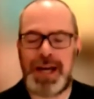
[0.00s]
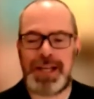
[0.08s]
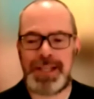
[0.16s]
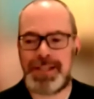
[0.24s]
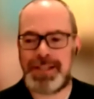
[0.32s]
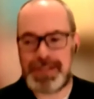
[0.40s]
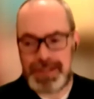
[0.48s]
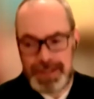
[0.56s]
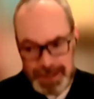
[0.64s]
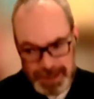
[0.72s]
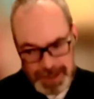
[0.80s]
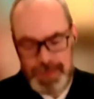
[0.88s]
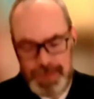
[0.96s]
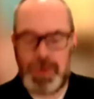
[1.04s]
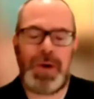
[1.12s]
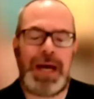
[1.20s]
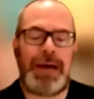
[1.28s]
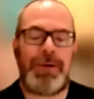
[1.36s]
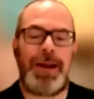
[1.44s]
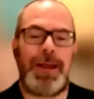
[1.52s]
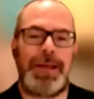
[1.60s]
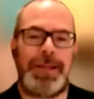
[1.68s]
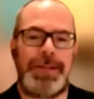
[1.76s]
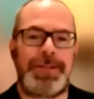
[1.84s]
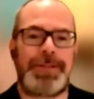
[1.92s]
us to support our
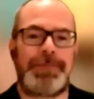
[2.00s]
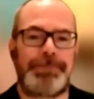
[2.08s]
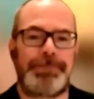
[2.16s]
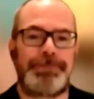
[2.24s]
clients.